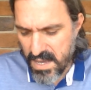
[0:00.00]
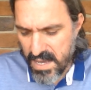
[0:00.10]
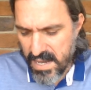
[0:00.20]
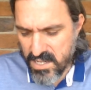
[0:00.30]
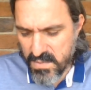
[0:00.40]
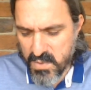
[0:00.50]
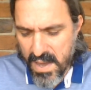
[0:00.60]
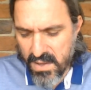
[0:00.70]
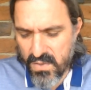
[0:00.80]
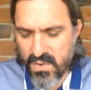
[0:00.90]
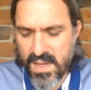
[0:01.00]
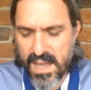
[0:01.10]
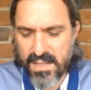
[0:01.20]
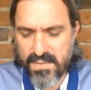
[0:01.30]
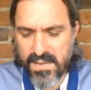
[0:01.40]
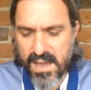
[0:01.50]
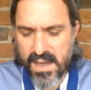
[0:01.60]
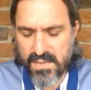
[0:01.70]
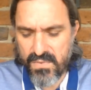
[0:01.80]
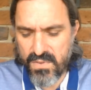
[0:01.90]
As I'm smoking through that,
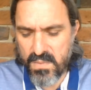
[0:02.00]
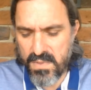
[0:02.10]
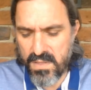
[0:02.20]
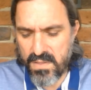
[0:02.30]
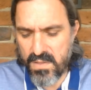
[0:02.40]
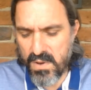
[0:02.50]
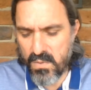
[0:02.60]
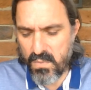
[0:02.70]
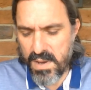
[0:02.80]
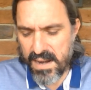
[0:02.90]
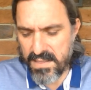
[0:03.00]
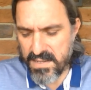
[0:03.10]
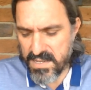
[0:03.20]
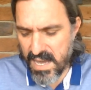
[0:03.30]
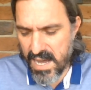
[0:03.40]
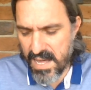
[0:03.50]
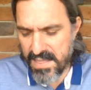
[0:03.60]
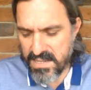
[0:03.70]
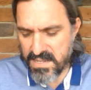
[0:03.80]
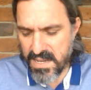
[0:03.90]
through the middle part of the cigar,
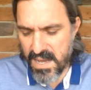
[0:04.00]
that's